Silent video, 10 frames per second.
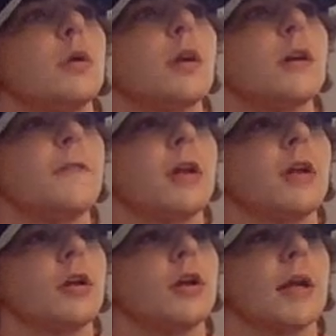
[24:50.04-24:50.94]
quick
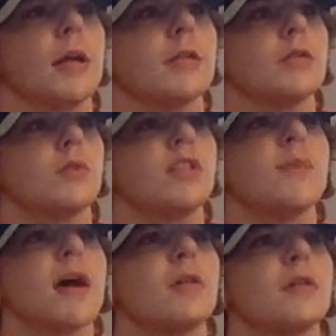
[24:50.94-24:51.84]
feet and good hands,
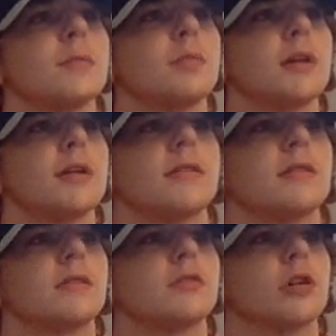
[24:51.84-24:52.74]
wins battles and
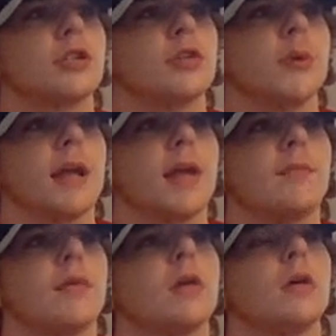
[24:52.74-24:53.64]
plays strong two-way
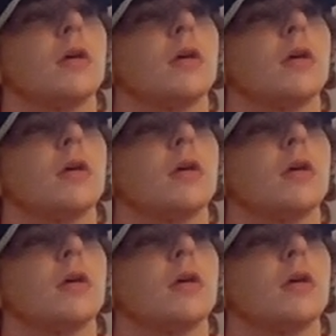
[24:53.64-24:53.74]
game.